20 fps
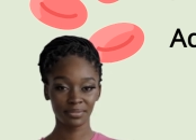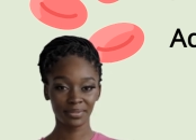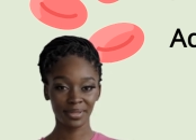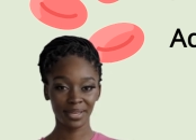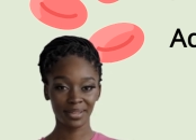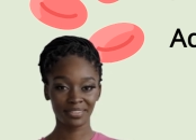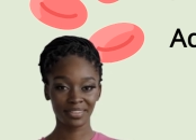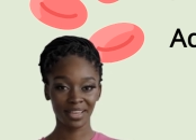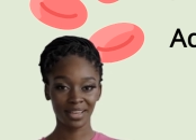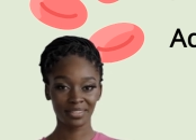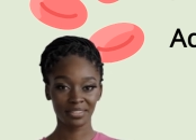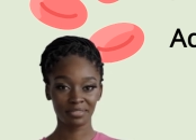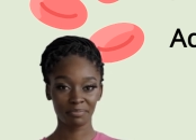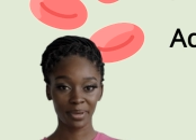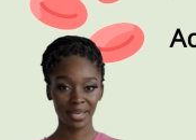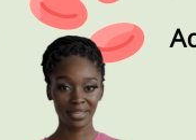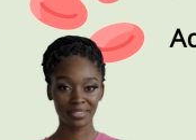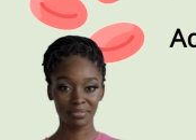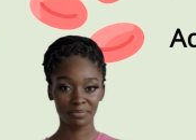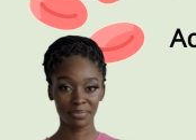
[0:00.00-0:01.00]
Their
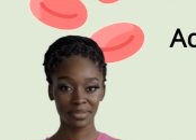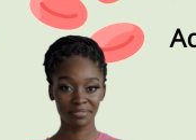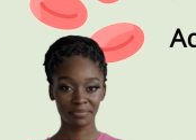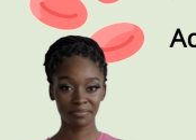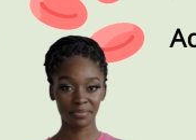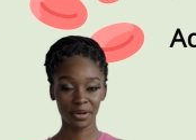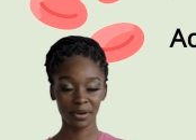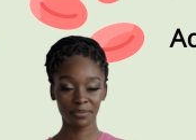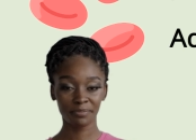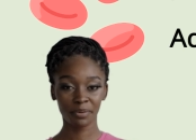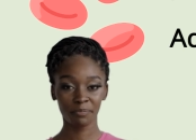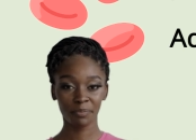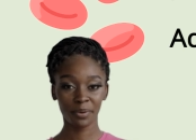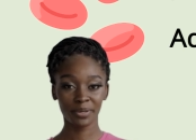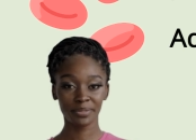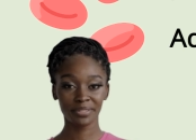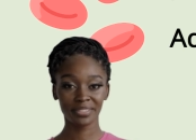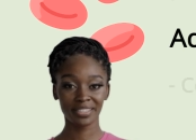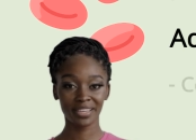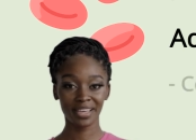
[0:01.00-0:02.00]
cytoplasm is full of the
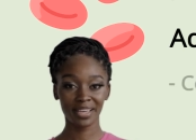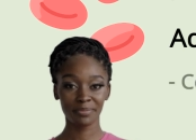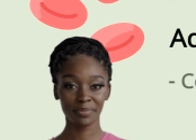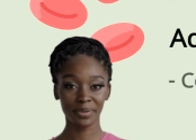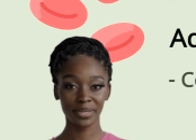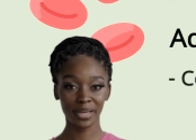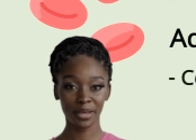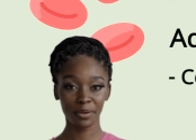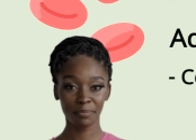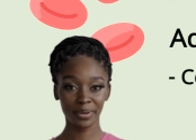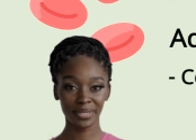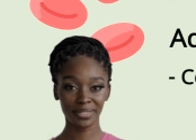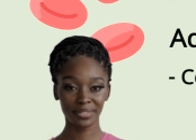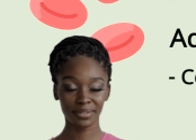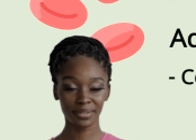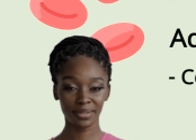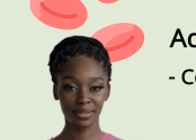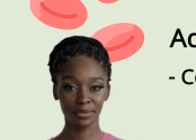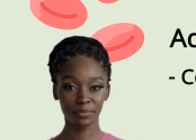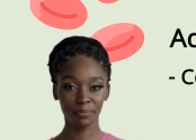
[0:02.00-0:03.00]
protein hemoglobin,
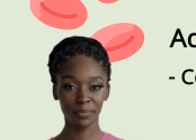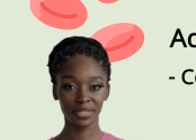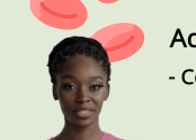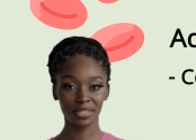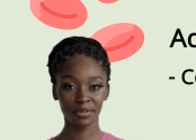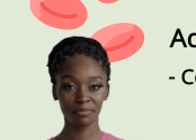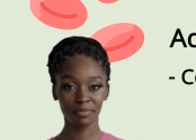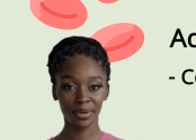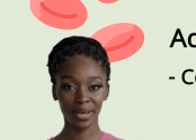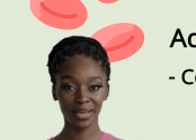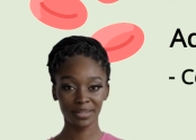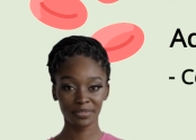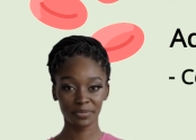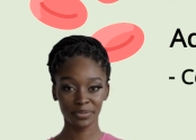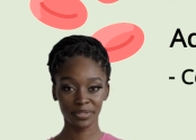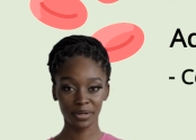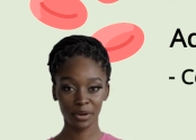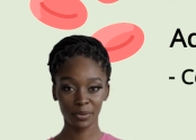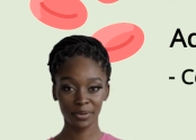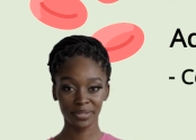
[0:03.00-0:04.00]
which combined
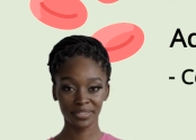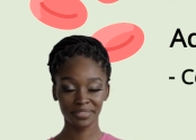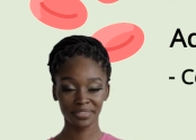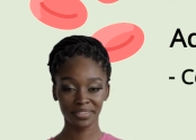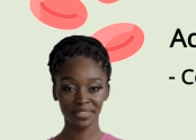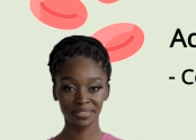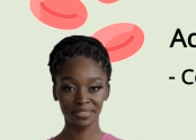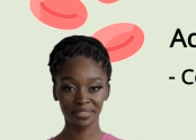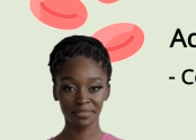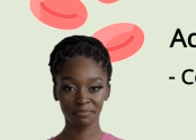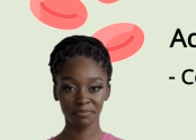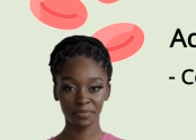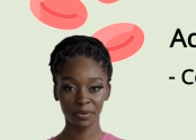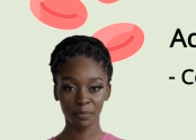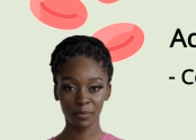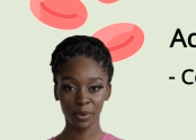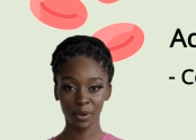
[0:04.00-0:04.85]
with oxygen to form